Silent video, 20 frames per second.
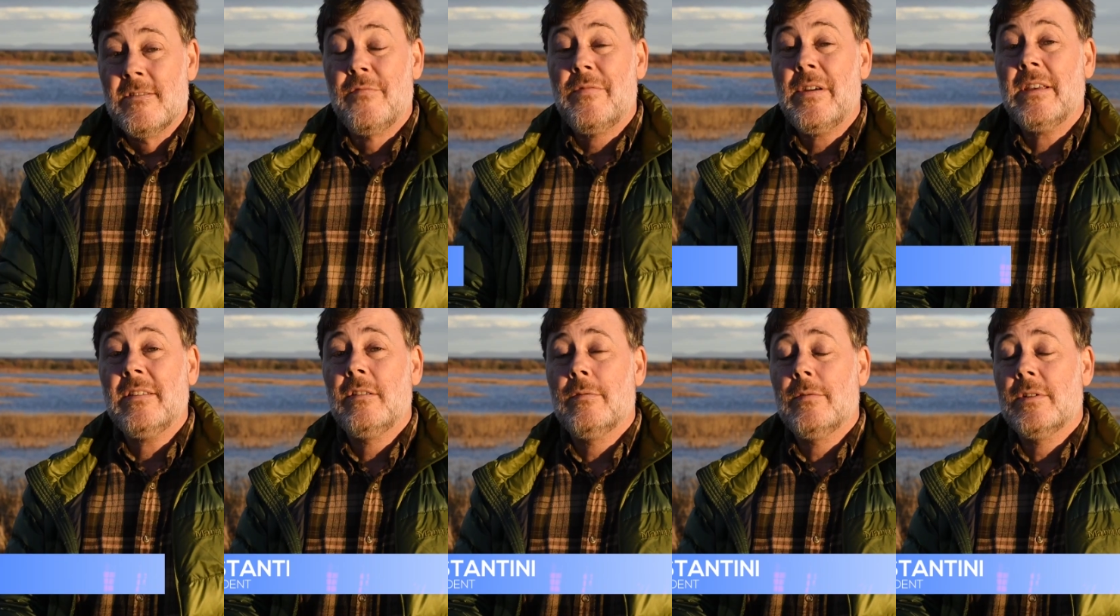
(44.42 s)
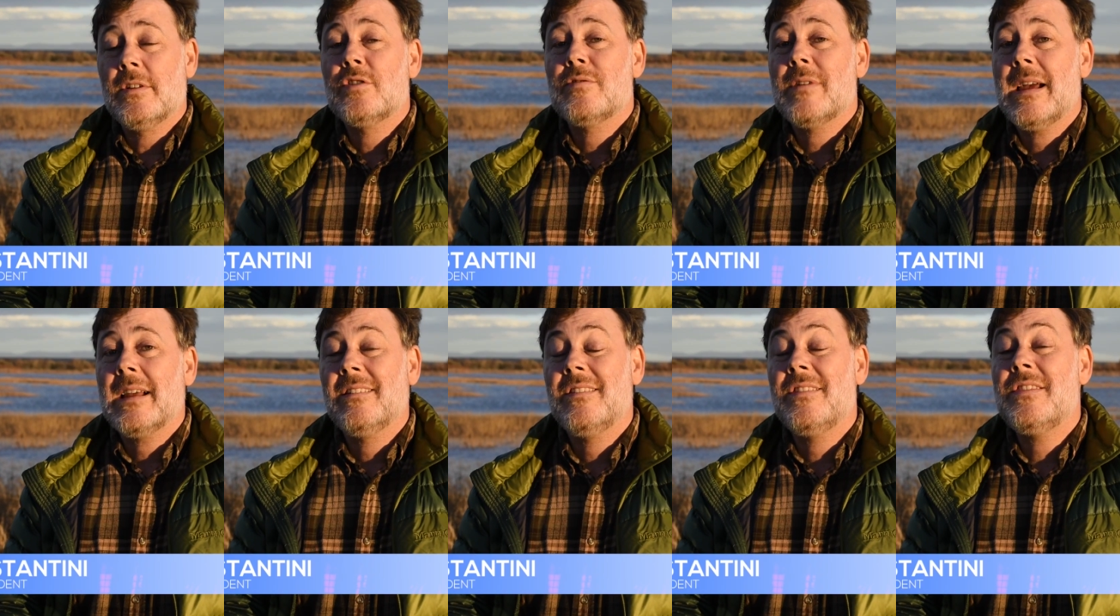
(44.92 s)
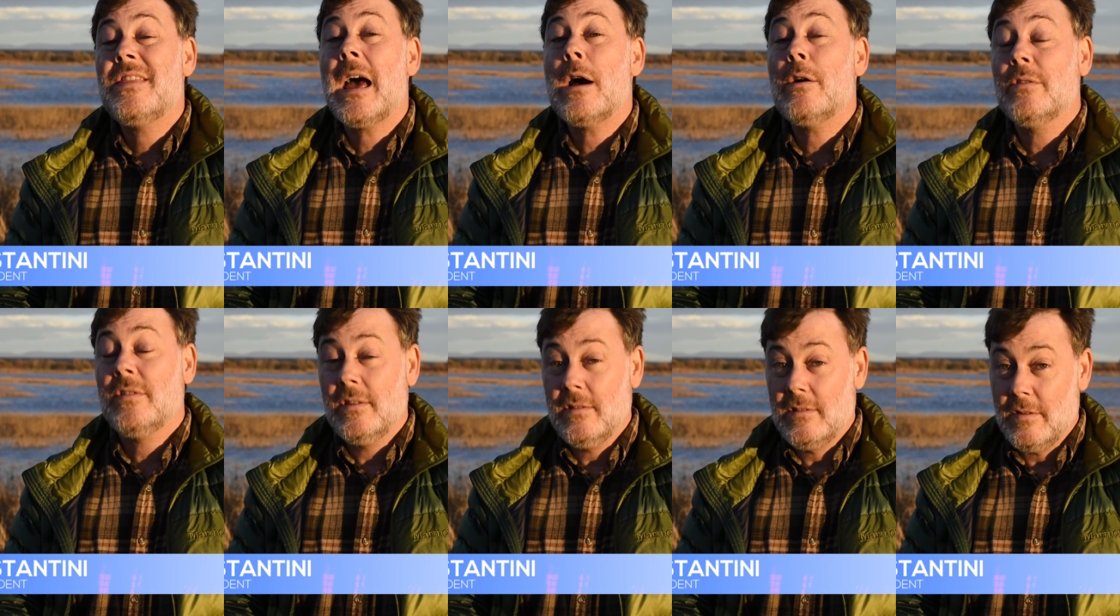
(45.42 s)
The festival attracts
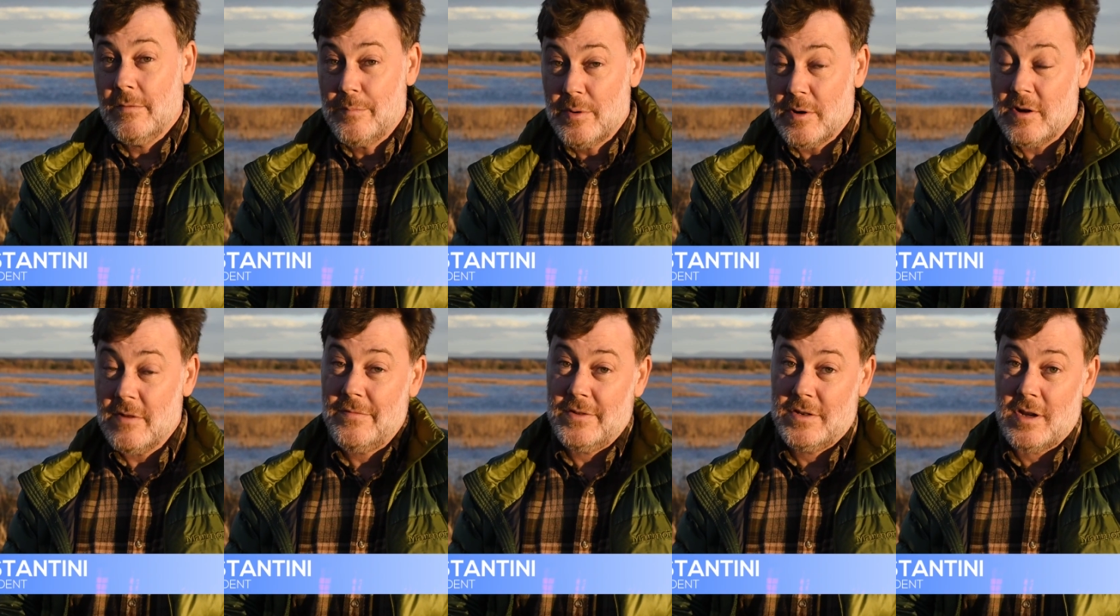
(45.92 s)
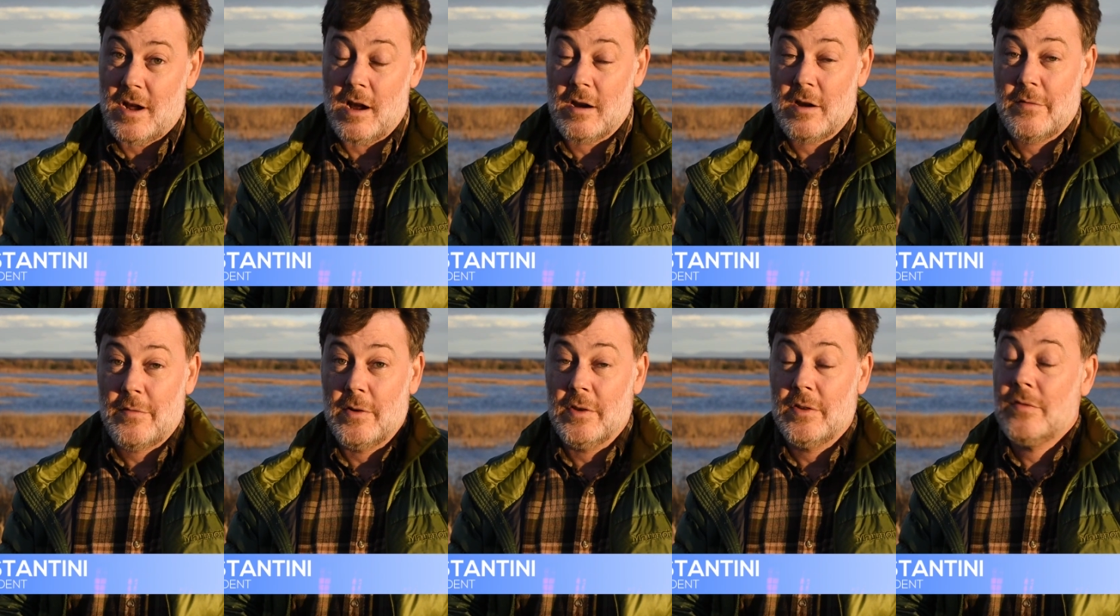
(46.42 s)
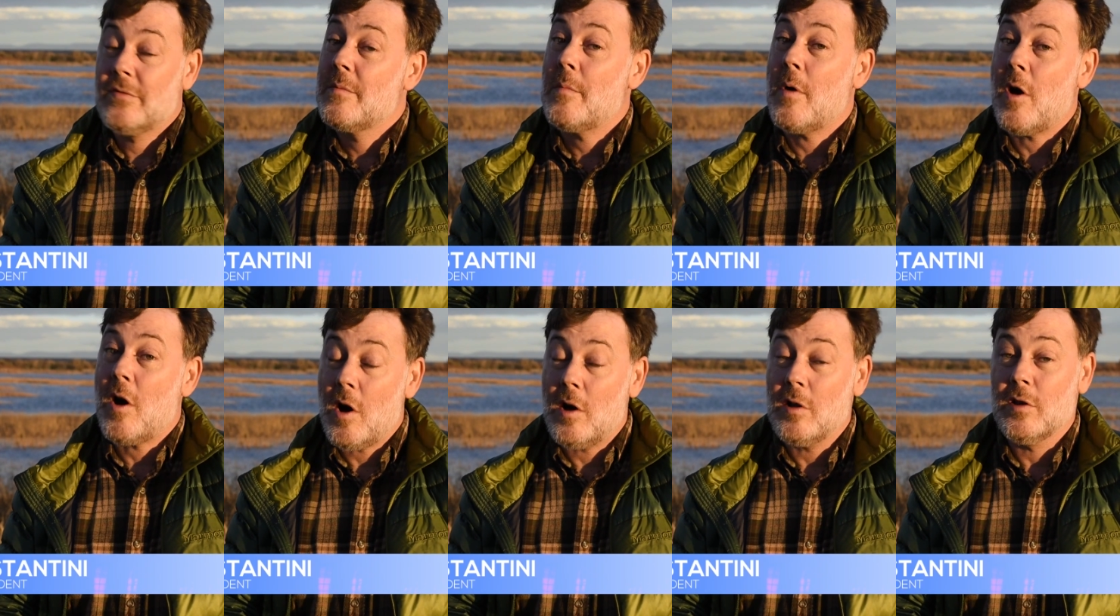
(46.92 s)
thousands of bird photographers
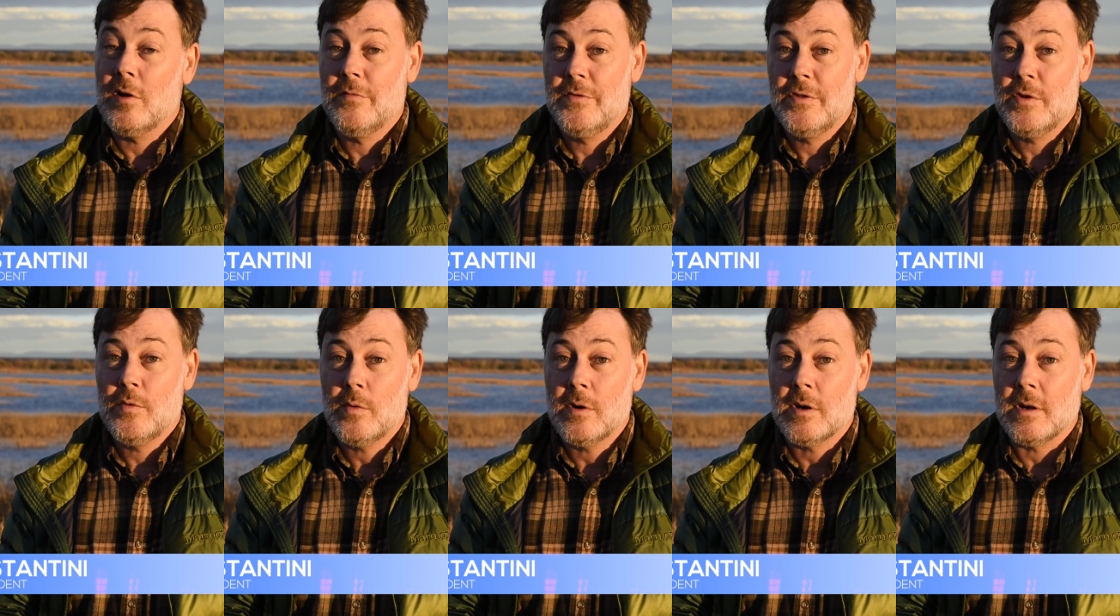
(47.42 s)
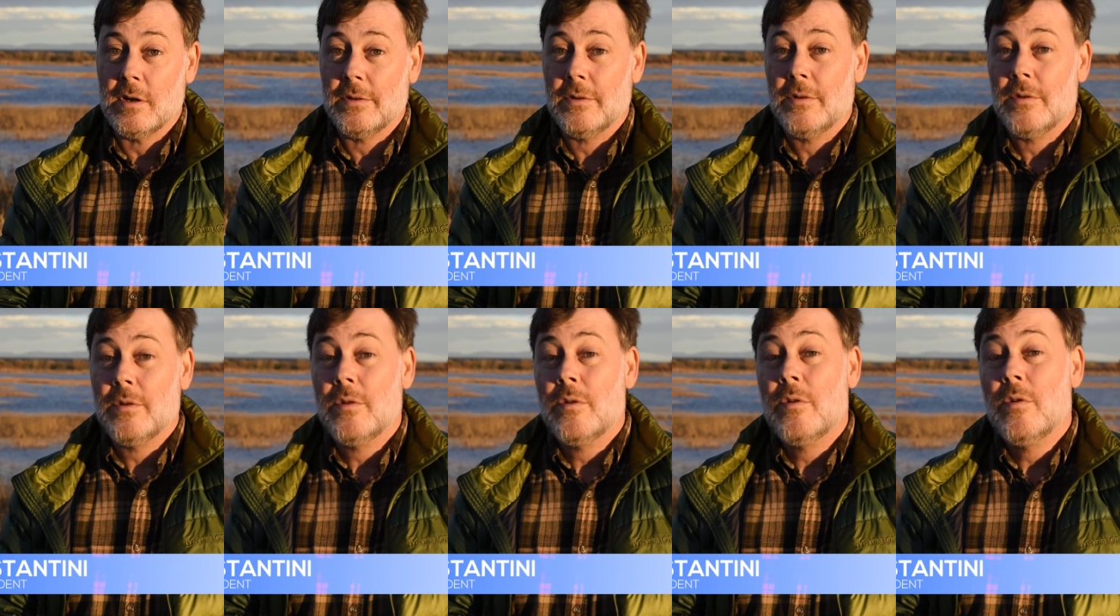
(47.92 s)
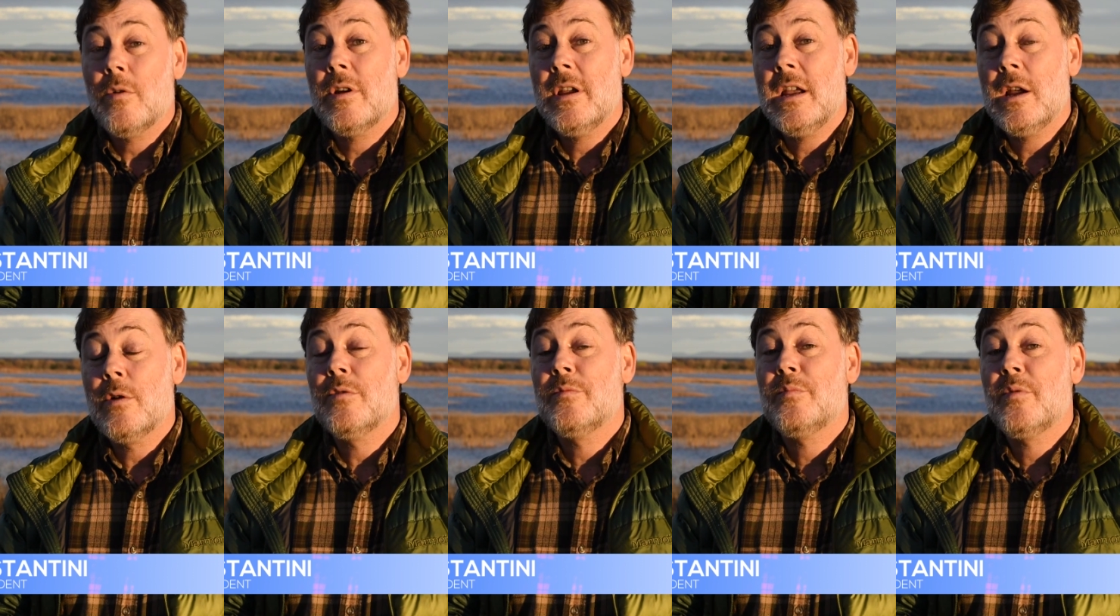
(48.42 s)
from all over the world. We're
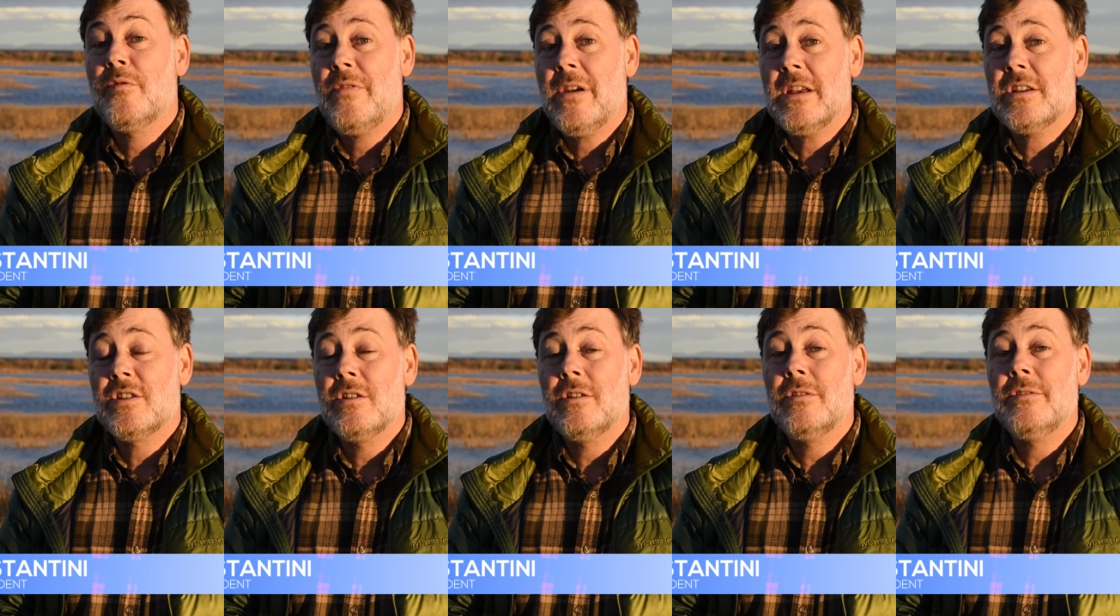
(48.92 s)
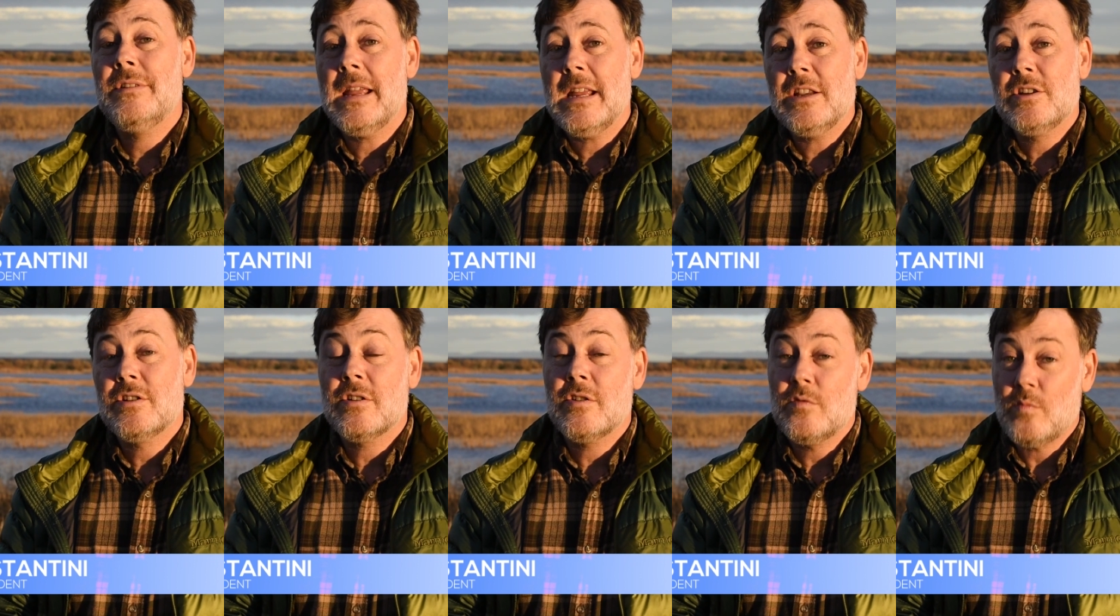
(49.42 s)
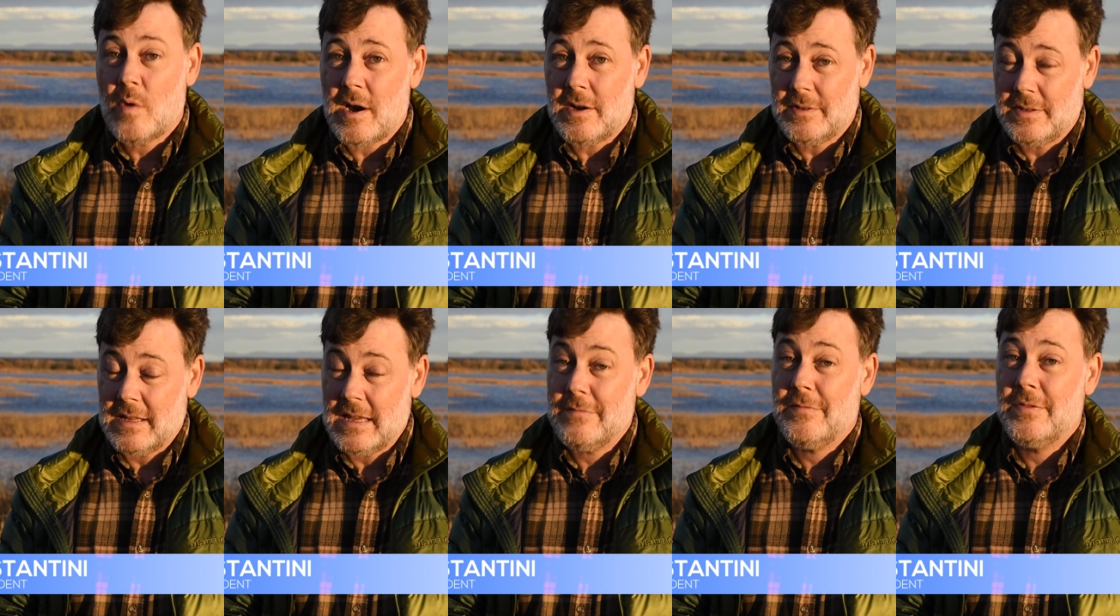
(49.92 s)
here with professional nature and
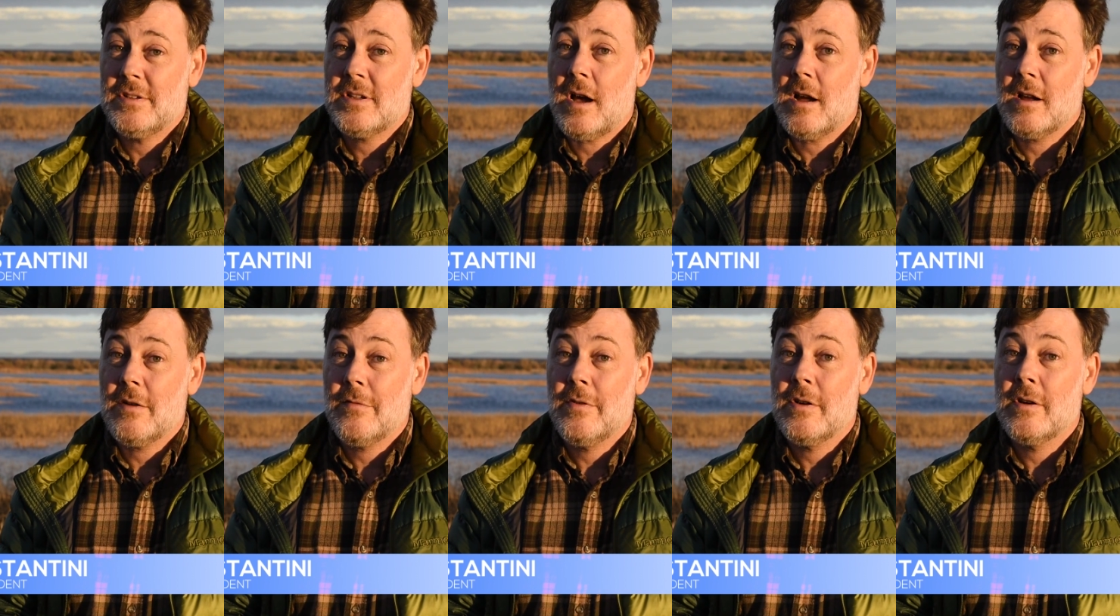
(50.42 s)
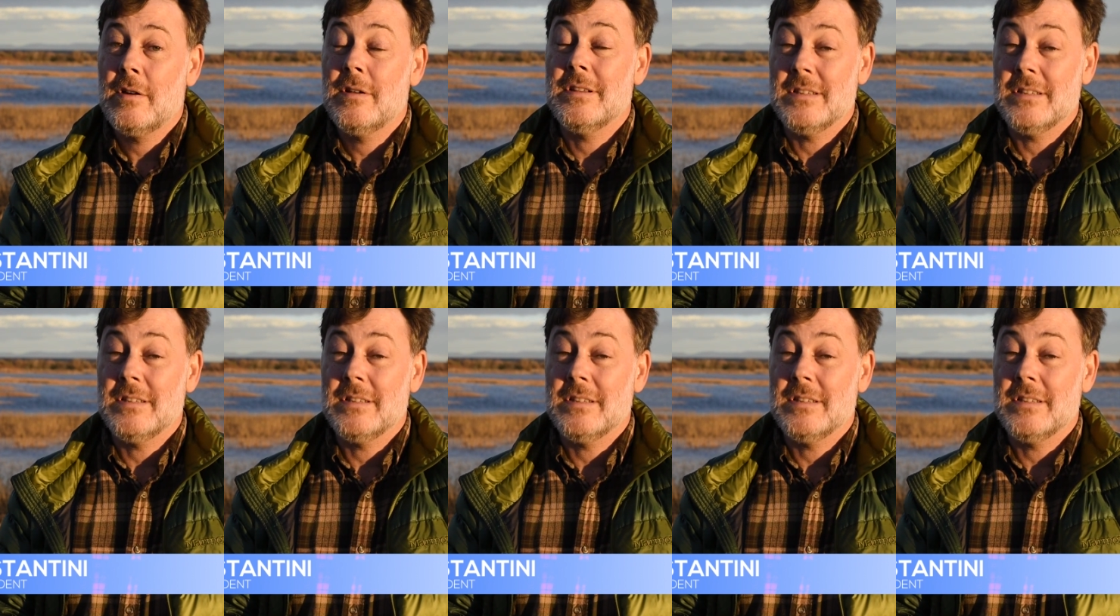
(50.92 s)
wildlife photographer